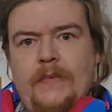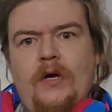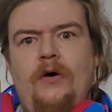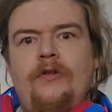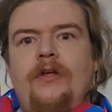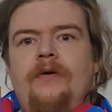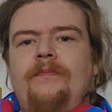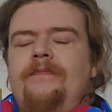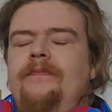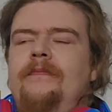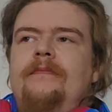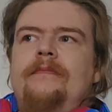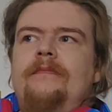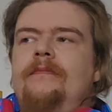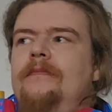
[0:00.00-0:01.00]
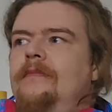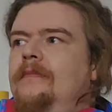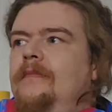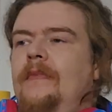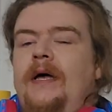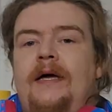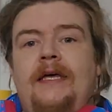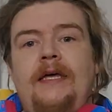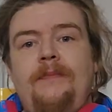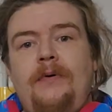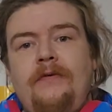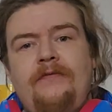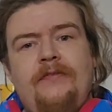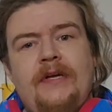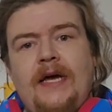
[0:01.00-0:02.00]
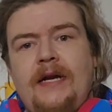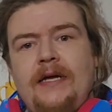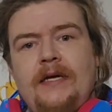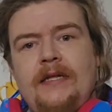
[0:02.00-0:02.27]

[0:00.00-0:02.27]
although I keep on forgetting